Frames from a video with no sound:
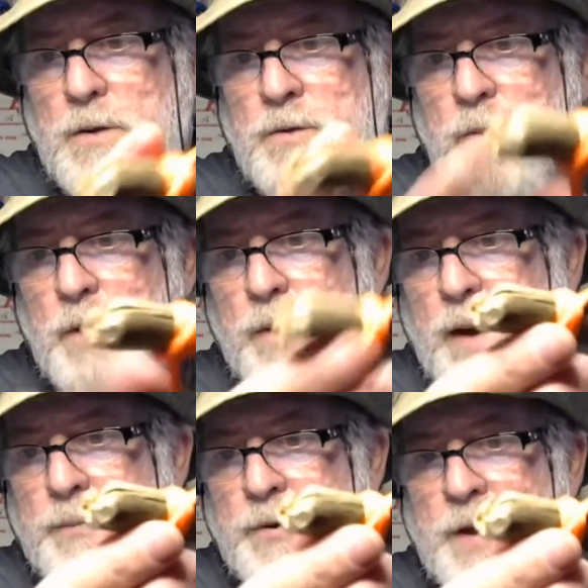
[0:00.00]
to where when
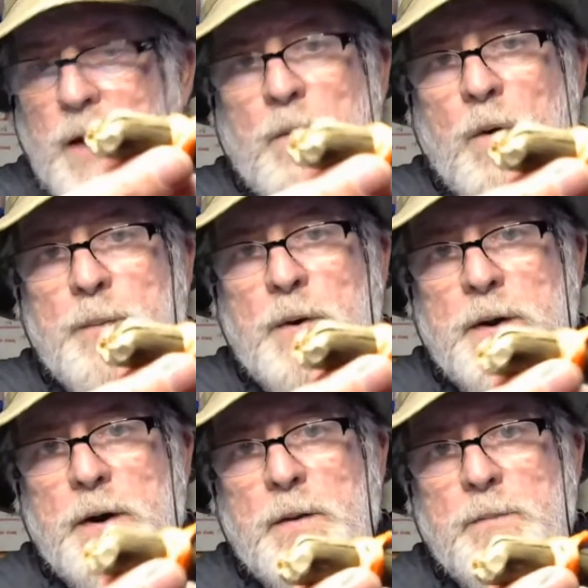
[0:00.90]
I put that rope on
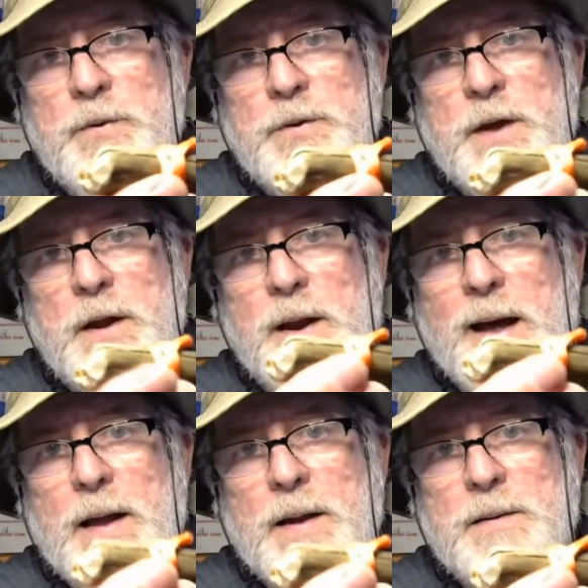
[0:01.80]
there and put that
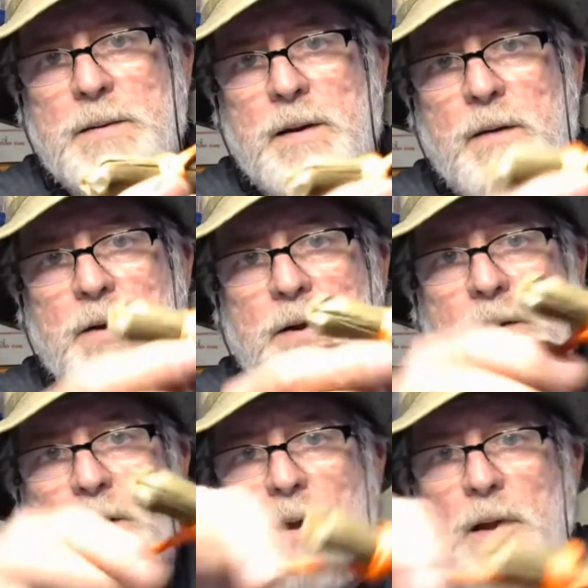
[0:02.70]
knot on it,
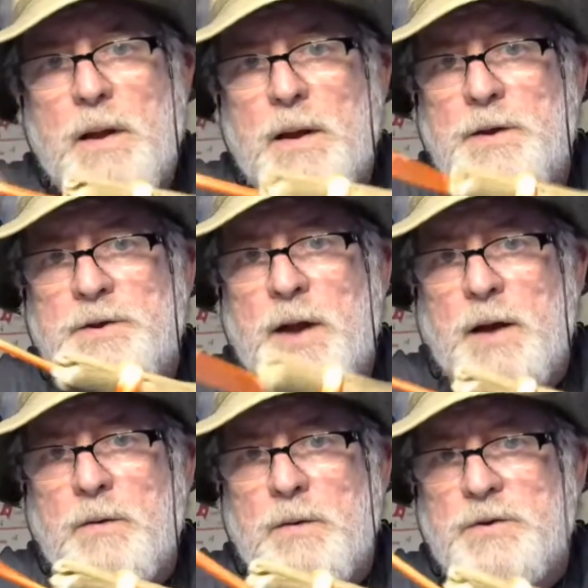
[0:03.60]
it's
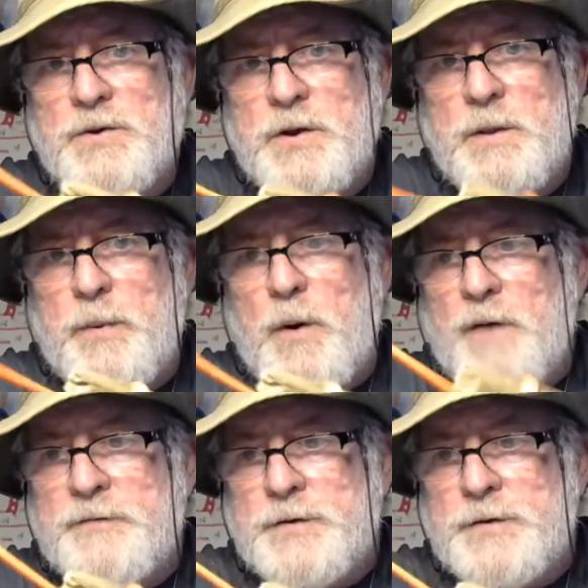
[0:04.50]
not going to slip off.